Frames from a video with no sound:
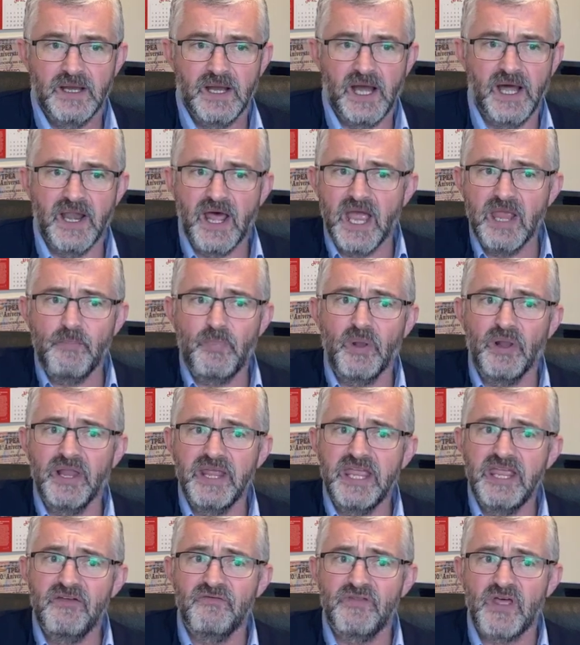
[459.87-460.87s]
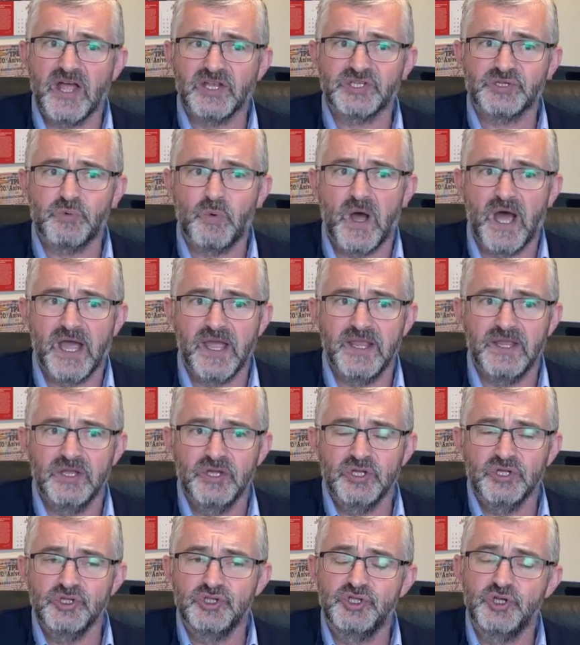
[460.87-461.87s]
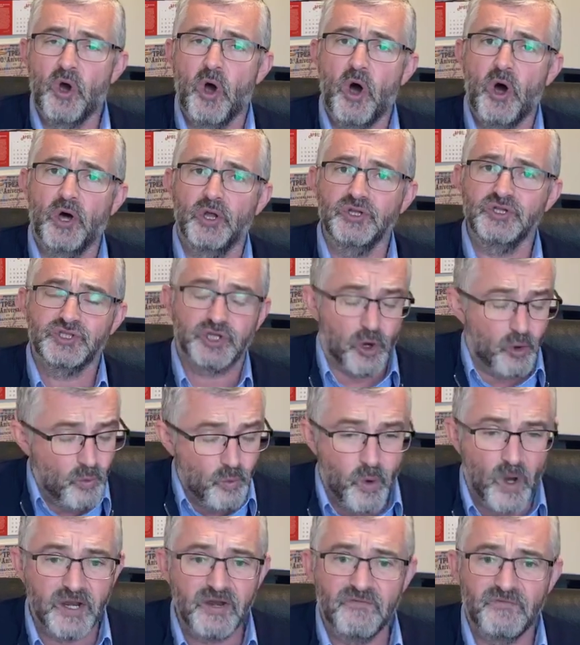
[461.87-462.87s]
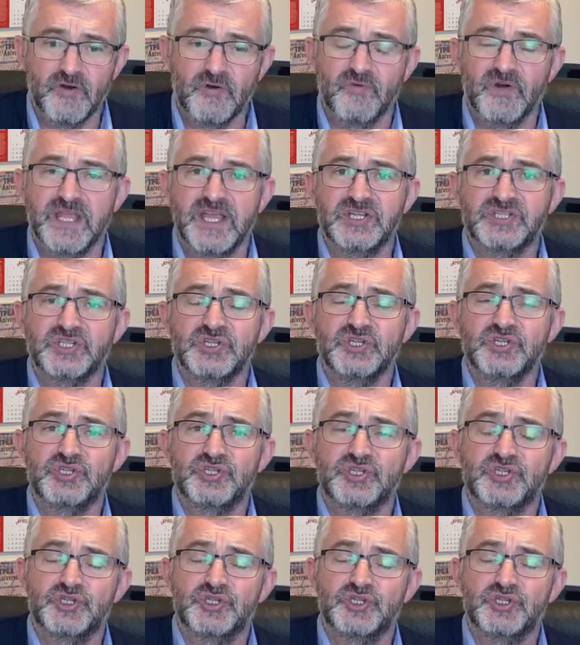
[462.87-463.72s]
And I believe that's why John's, or one of the reasons,